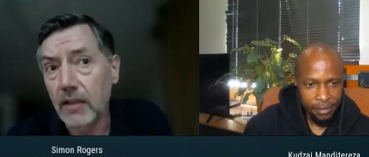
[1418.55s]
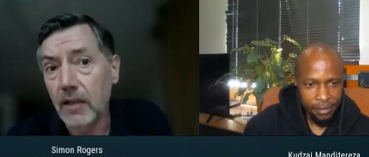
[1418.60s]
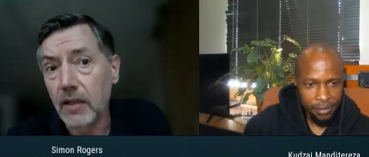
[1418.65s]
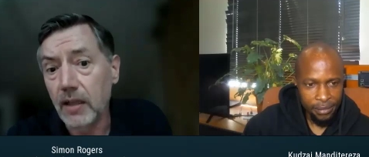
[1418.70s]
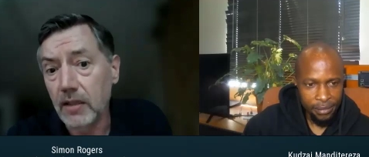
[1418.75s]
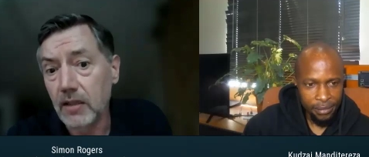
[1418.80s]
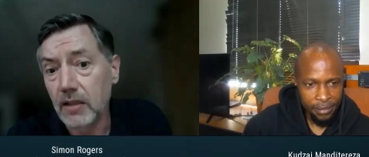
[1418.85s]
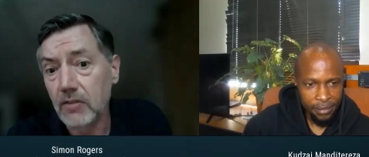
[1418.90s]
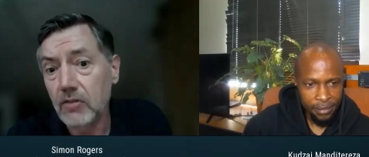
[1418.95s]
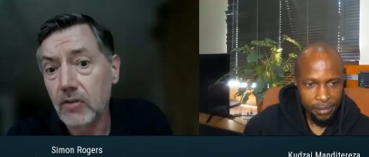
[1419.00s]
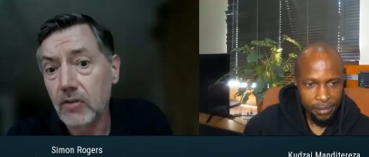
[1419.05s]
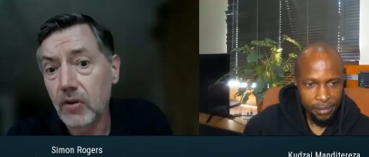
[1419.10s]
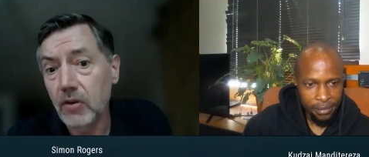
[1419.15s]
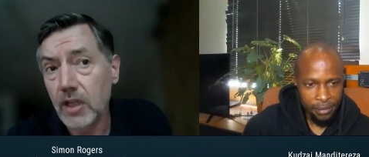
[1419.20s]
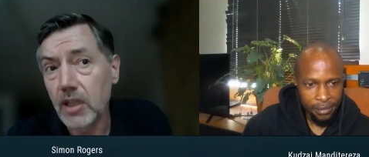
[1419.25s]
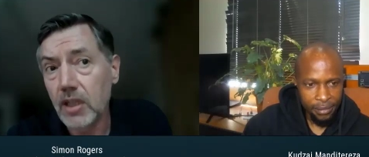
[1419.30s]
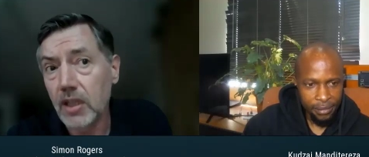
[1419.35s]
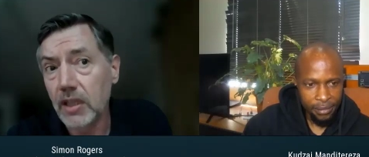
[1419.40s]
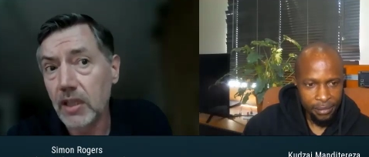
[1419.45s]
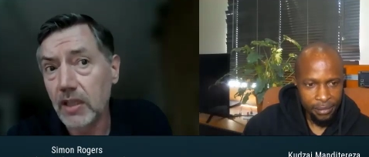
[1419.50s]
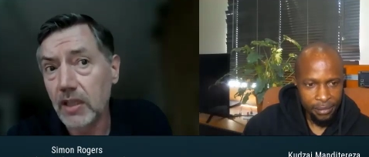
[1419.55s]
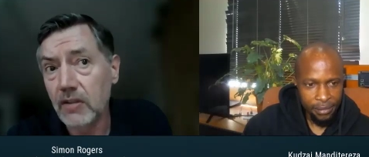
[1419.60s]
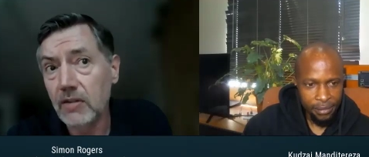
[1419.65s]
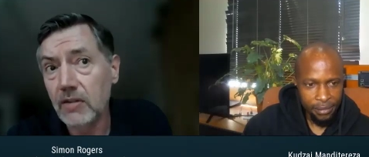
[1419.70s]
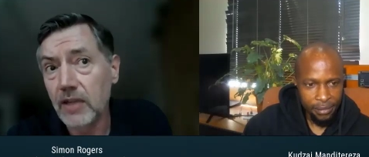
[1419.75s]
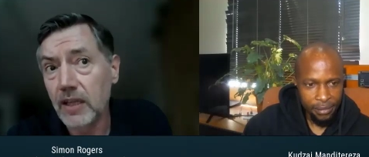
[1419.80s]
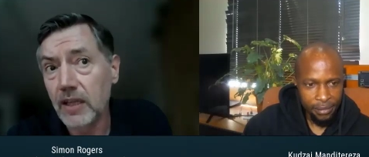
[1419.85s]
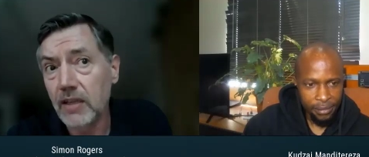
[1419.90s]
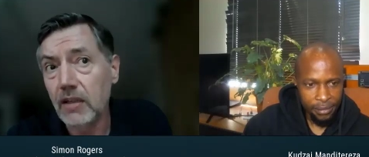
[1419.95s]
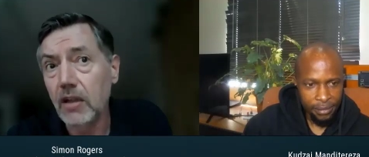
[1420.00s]
Speaker 1: And historically, it's
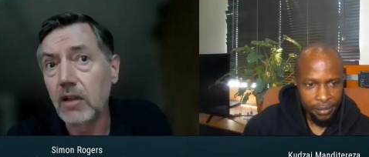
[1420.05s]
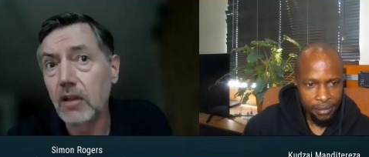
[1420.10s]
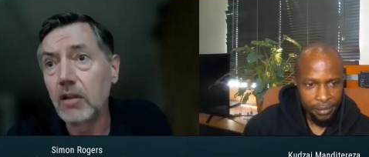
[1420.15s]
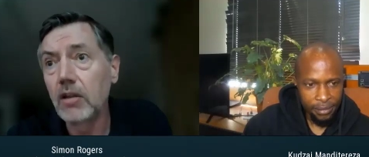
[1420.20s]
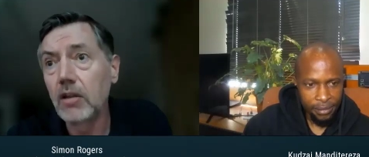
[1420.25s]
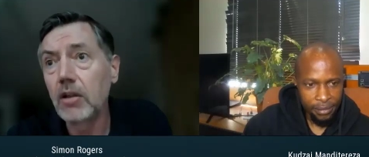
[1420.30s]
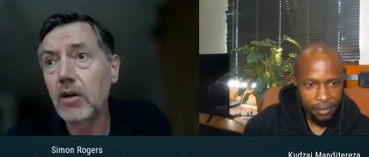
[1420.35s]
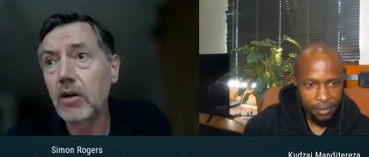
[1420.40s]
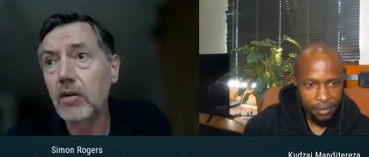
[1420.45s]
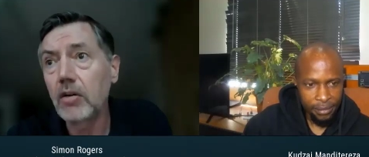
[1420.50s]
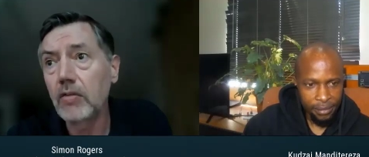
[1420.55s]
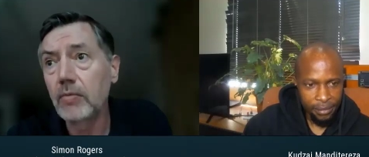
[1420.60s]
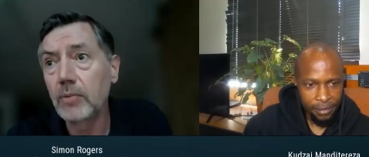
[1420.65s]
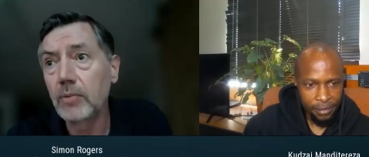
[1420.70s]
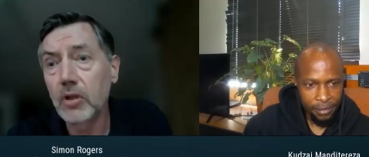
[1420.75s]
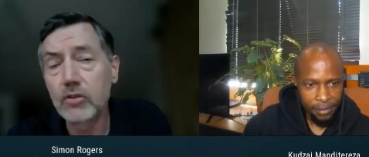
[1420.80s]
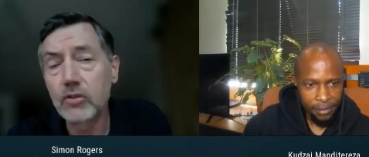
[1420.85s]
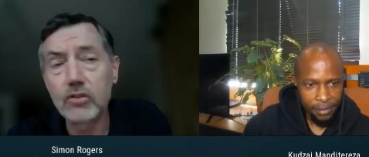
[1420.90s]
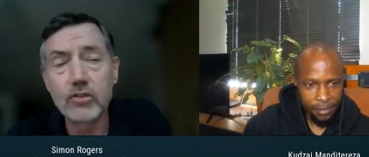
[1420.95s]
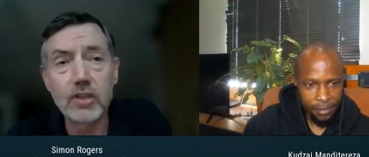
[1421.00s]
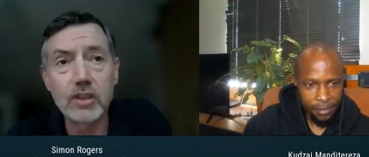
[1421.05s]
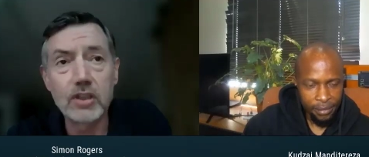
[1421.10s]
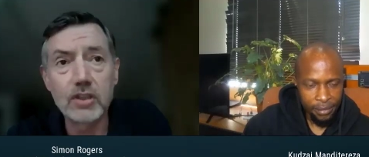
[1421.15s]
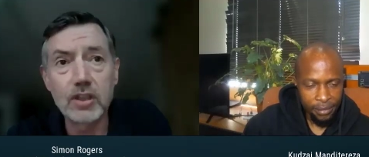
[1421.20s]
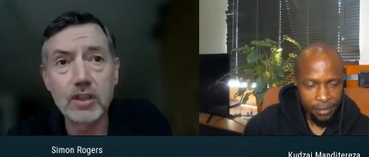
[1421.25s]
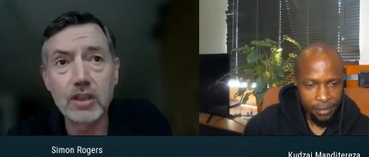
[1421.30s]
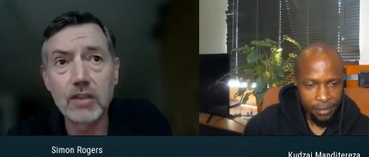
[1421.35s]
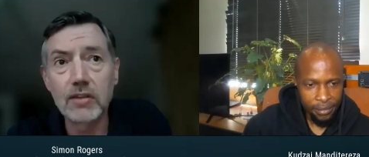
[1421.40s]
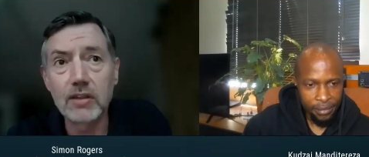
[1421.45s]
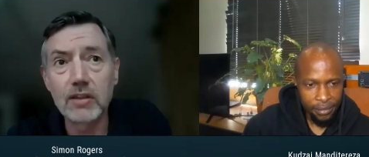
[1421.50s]
taken a lot of process
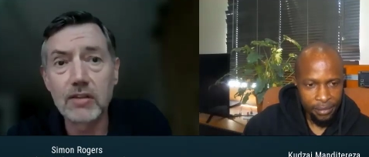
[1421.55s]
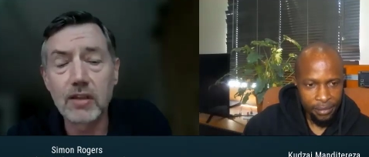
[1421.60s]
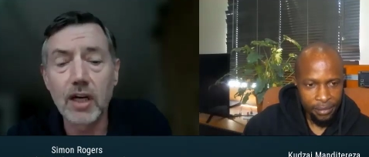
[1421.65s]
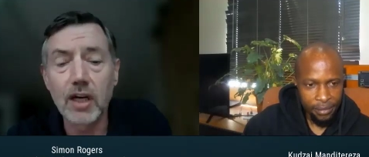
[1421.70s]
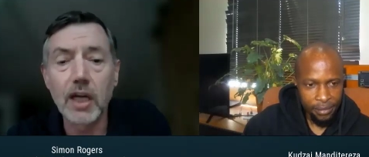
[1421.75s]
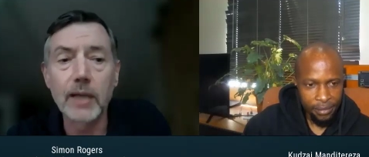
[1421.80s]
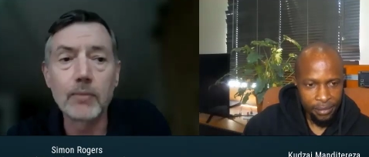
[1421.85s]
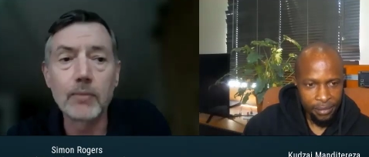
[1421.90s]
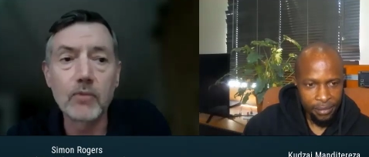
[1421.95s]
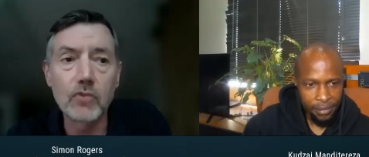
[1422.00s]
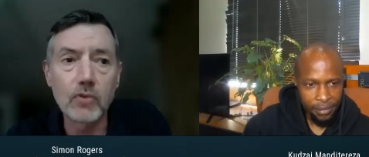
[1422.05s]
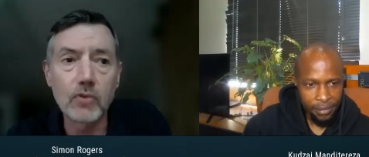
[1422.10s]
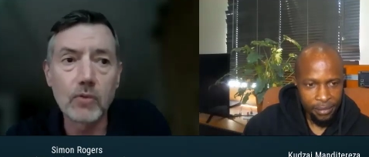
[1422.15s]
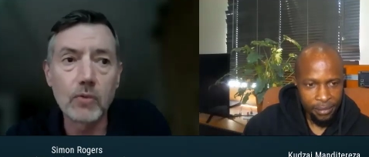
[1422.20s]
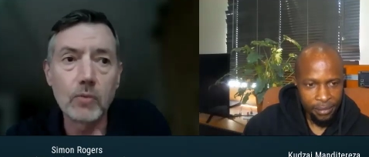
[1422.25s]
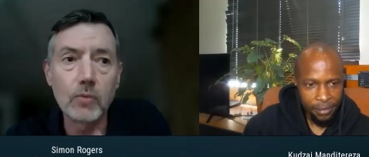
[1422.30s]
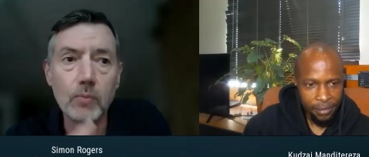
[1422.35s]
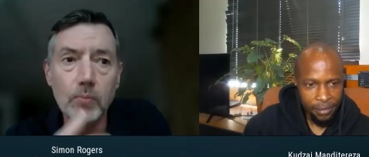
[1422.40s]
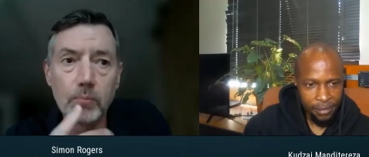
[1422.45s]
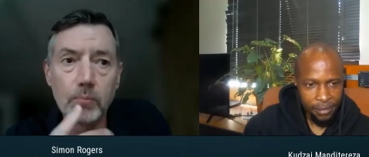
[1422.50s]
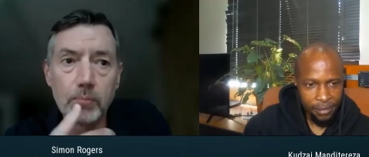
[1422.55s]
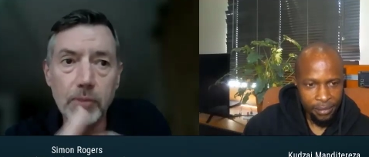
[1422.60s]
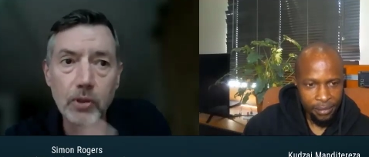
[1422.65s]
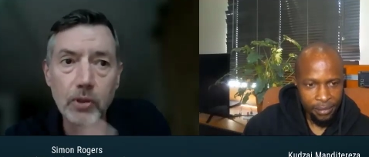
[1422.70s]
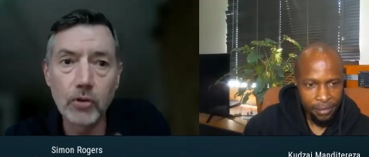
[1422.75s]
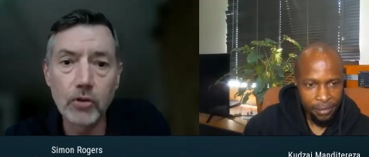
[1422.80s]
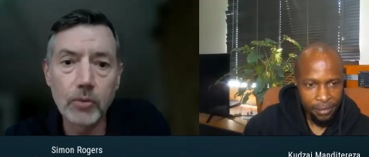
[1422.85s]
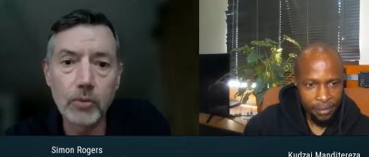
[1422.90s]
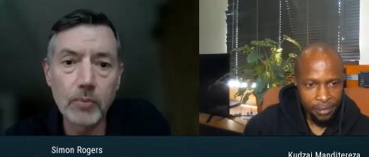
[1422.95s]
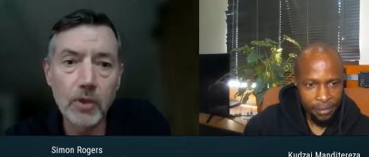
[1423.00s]
engineering time to
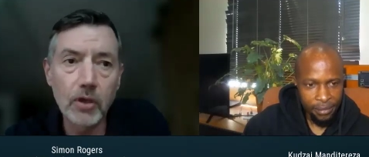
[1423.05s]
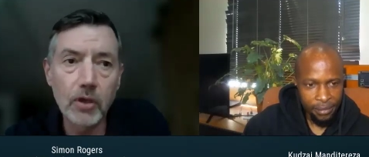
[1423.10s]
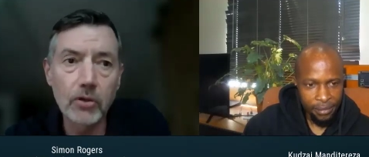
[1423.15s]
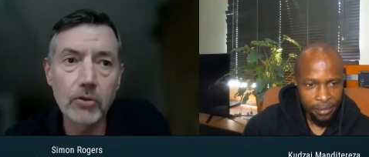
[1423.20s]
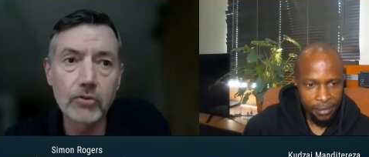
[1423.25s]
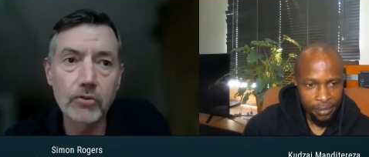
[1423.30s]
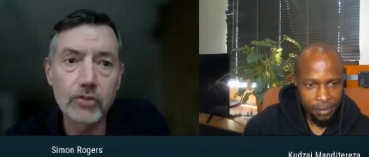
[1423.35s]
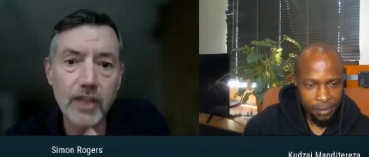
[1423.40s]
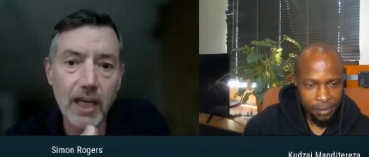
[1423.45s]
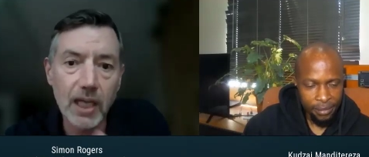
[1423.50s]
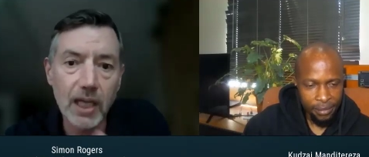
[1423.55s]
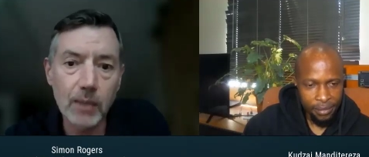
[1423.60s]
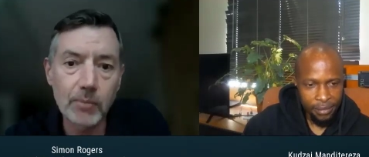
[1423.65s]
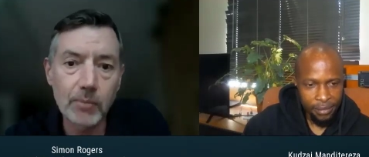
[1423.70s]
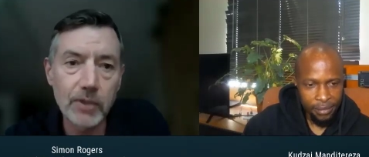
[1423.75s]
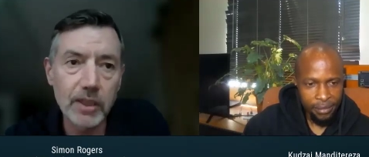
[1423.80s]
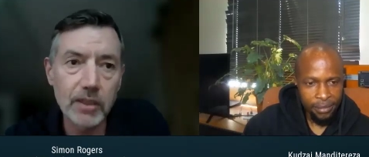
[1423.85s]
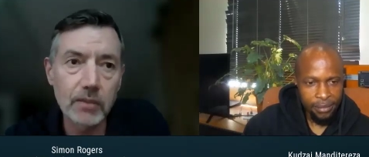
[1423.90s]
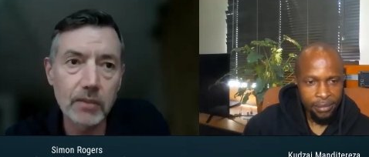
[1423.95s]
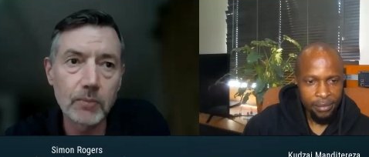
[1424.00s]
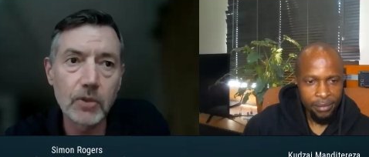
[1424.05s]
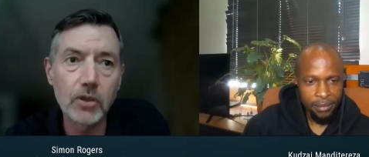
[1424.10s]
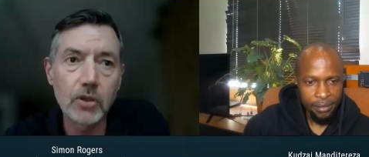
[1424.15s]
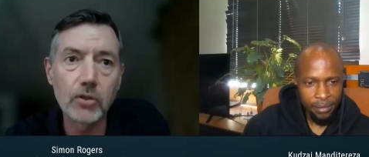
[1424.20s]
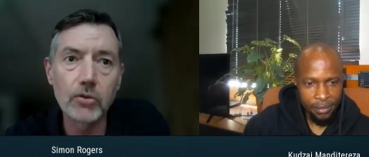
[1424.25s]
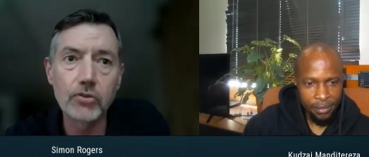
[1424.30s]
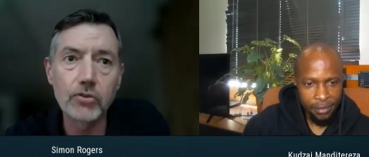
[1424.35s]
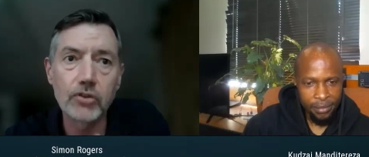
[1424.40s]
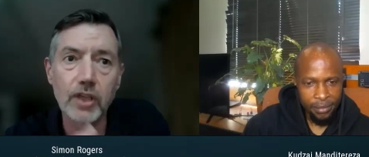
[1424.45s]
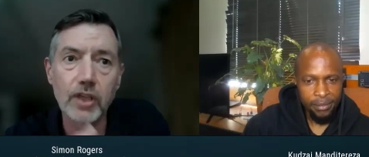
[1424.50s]
build the models, calibrate the
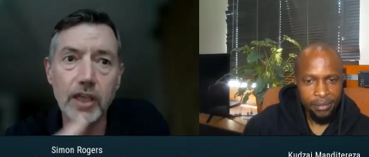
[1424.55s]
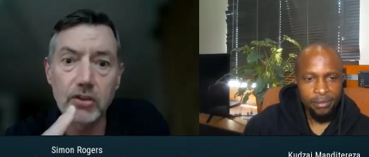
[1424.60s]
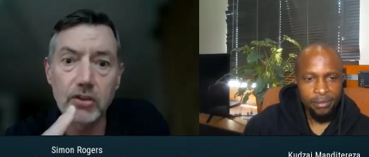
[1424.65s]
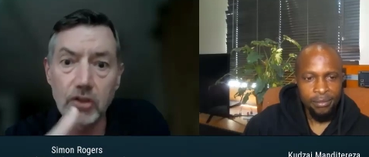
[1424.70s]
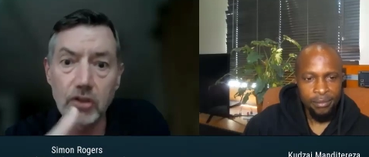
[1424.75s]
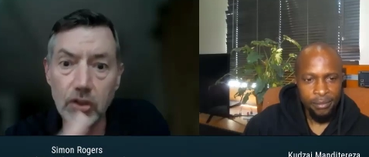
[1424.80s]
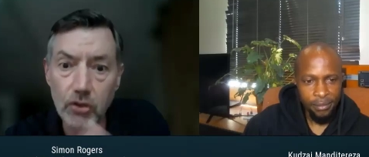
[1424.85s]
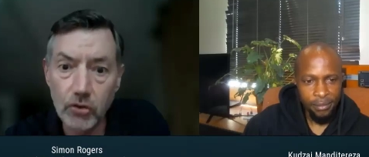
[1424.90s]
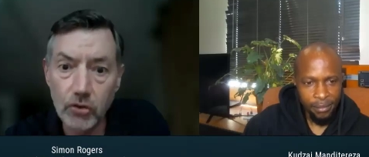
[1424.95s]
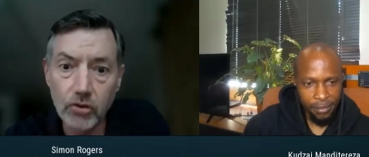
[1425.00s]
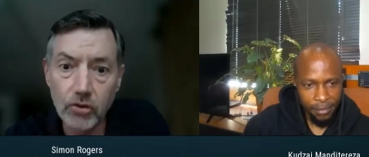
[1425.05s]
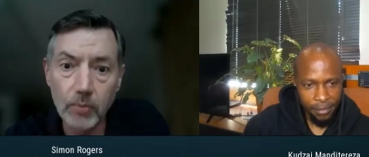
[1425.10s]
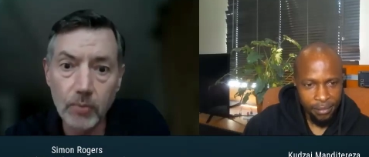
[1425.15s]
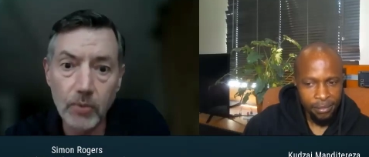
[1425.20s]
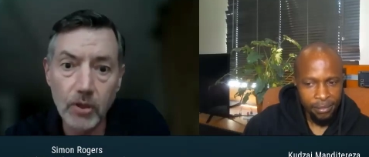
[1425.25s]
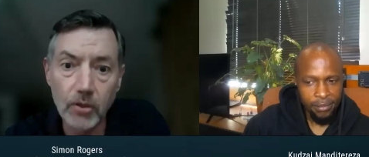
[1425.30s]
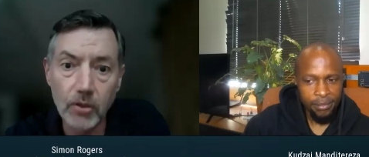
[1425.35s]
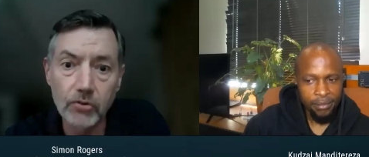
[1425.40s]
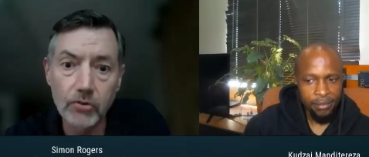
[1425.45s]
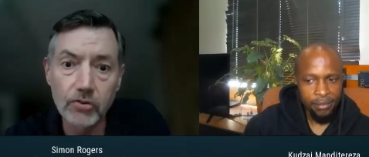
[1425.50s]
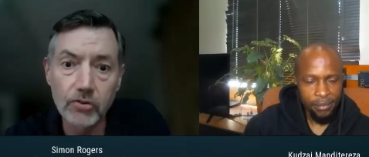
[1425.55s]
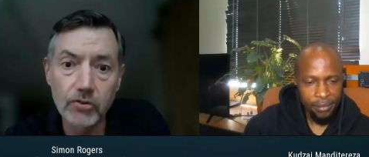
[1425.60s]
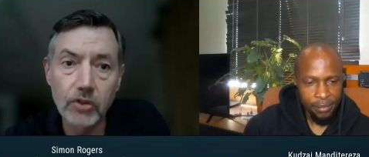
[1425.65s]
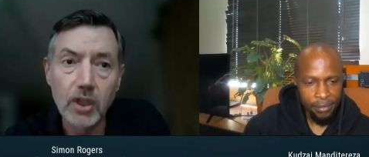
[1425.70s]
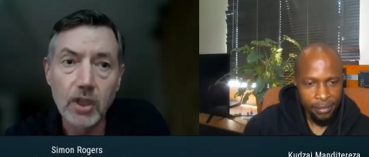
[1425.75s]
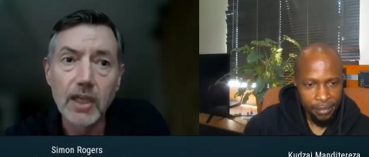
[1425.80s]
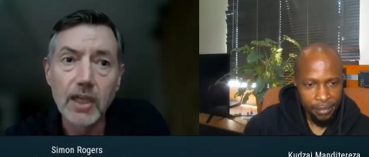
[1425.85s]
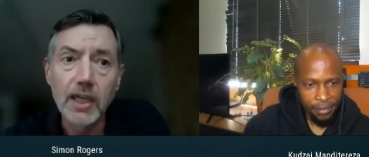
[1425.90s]
models, and to use the models.